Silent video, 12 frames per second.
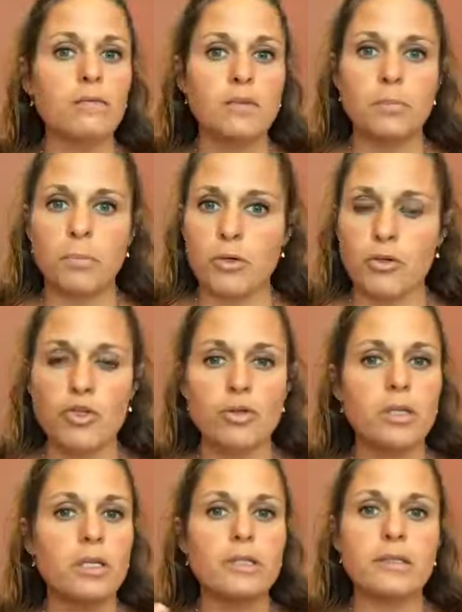
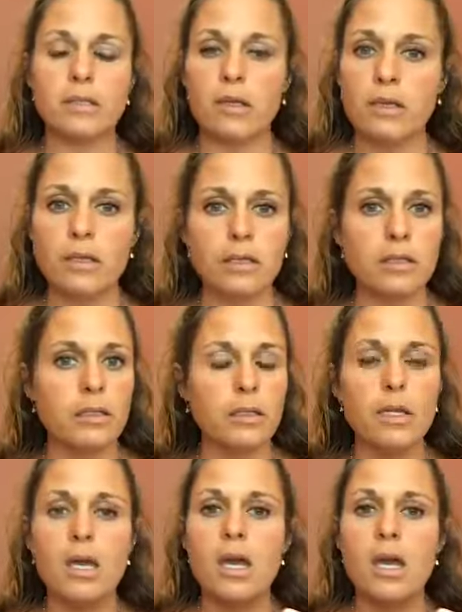spiritually, psychically,